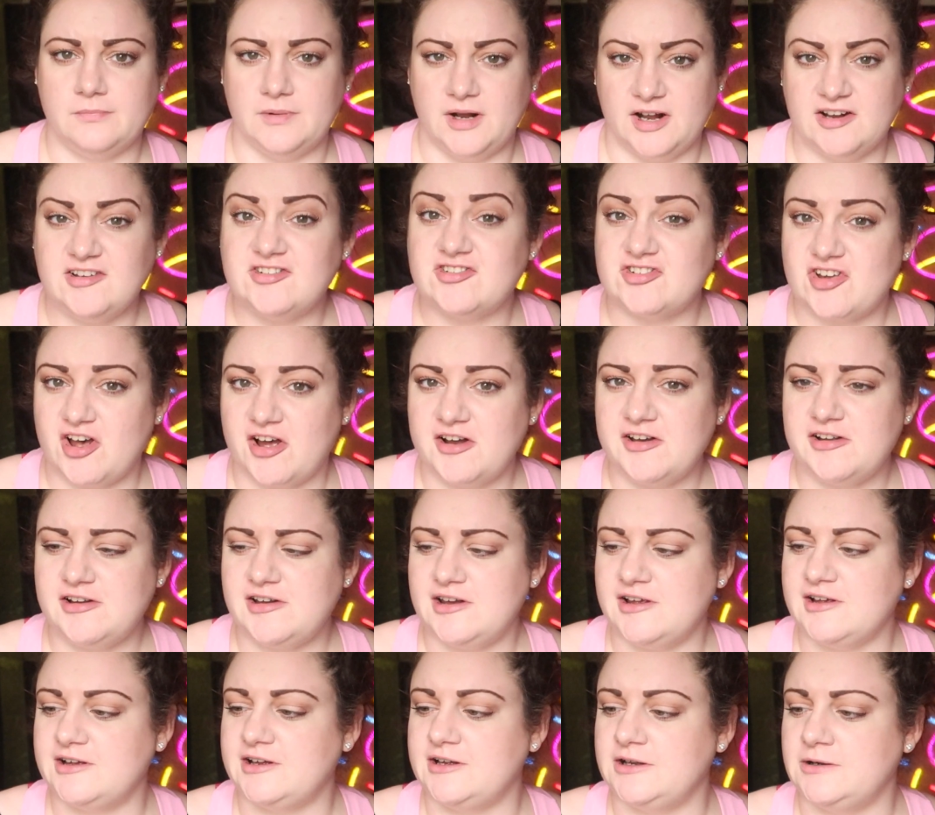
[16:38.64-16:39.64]
It's kind of
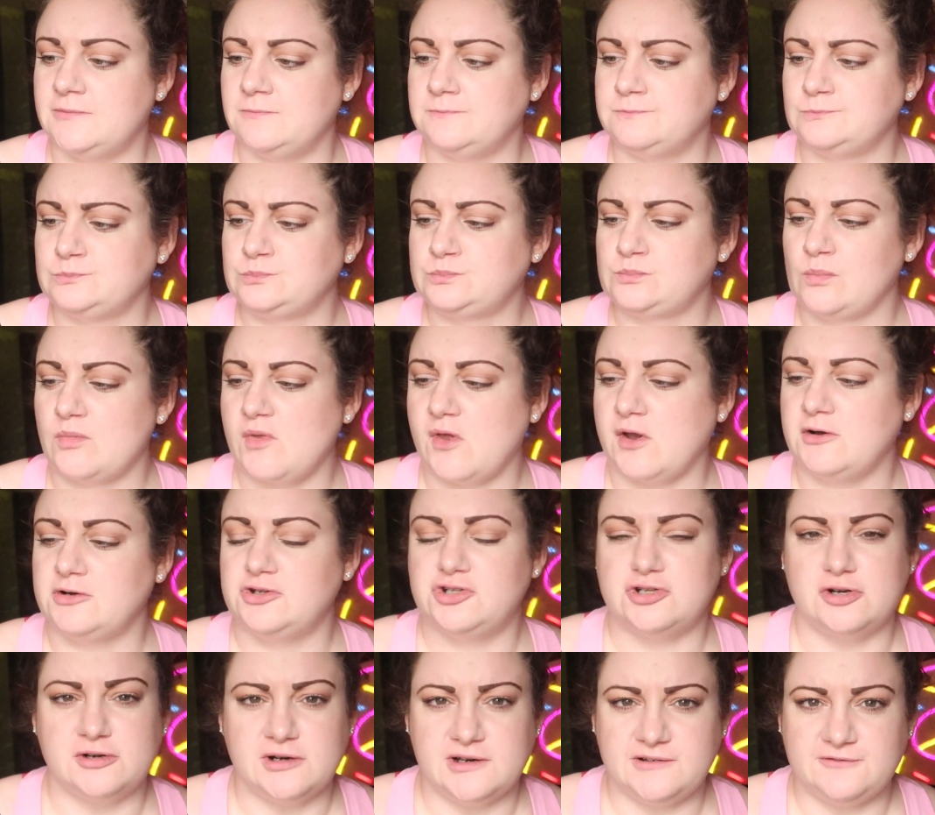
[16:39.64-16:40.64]
like a
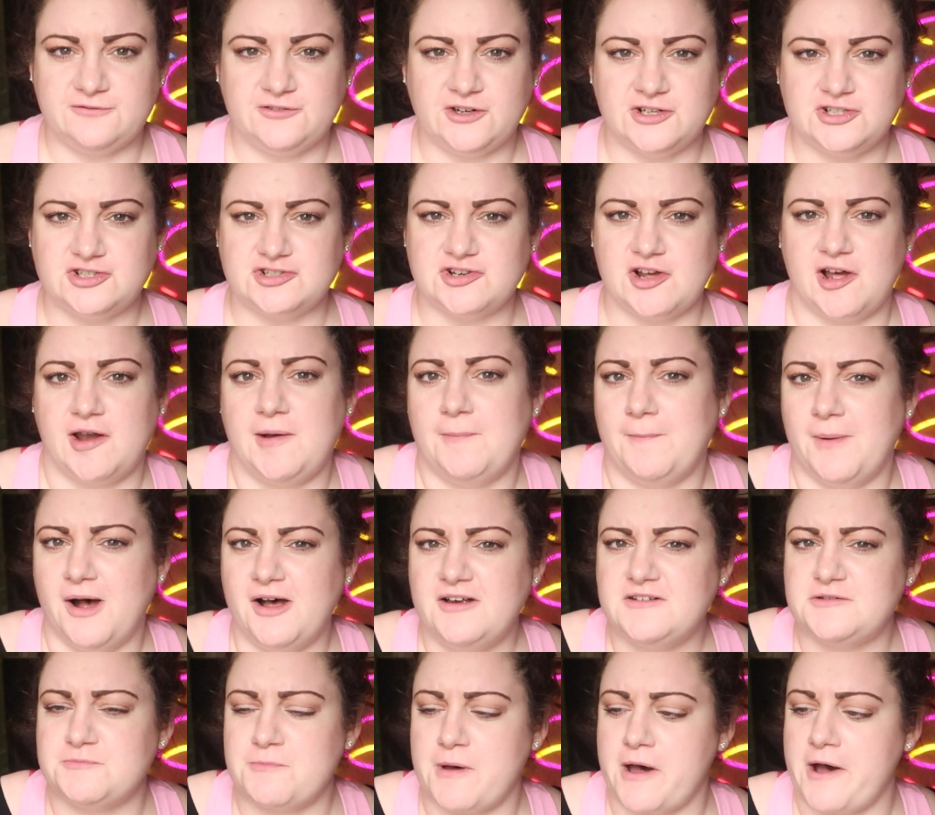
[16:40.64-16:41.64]
chocolate fudge kind of
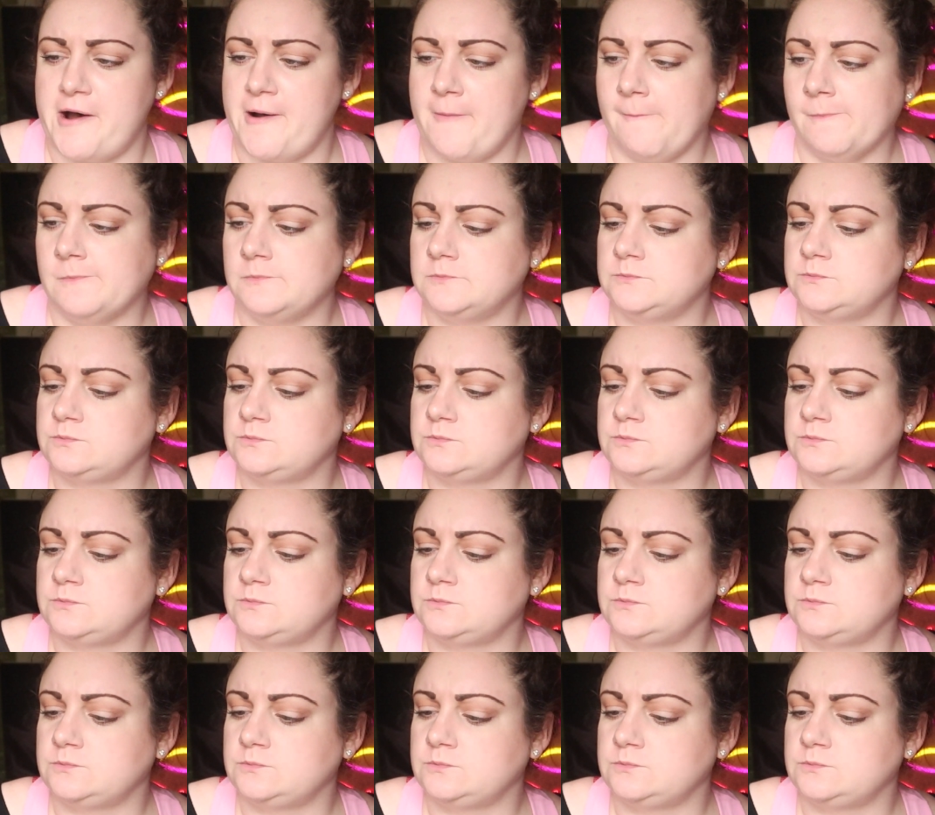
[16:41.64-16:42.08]
Mars bar.